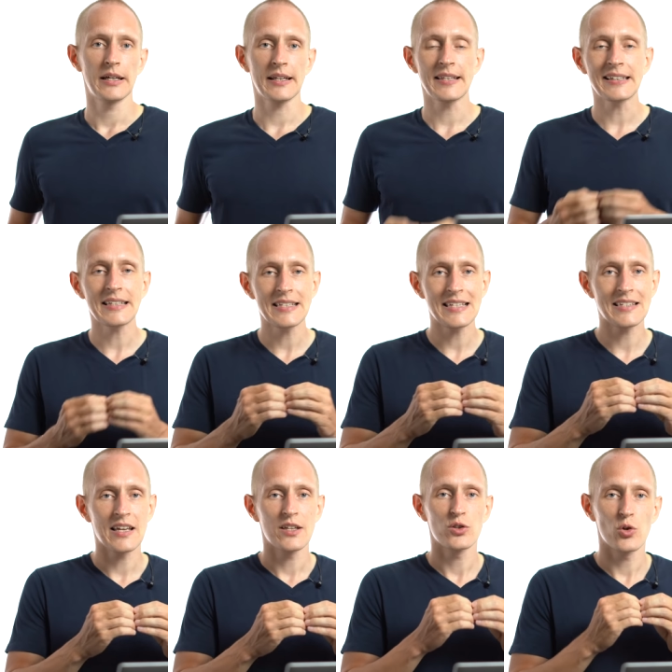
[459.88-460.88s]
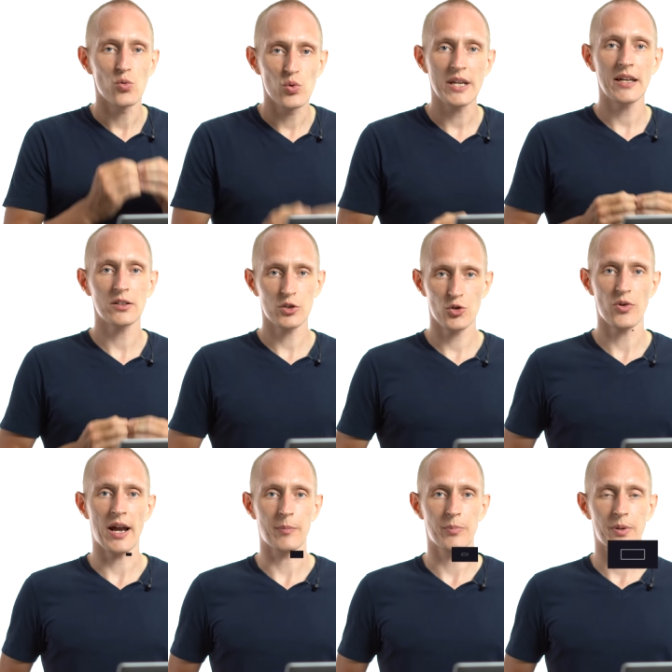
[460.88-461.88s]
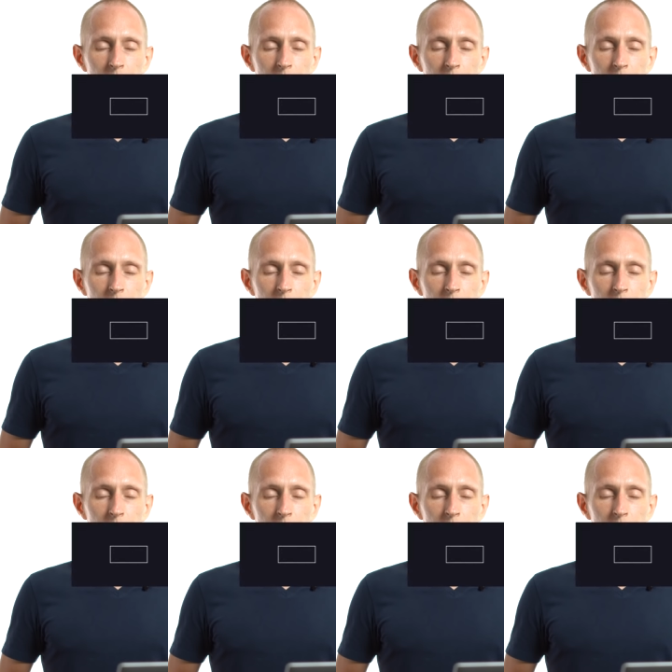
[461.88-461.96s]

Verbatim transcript: And I think this is the real trap.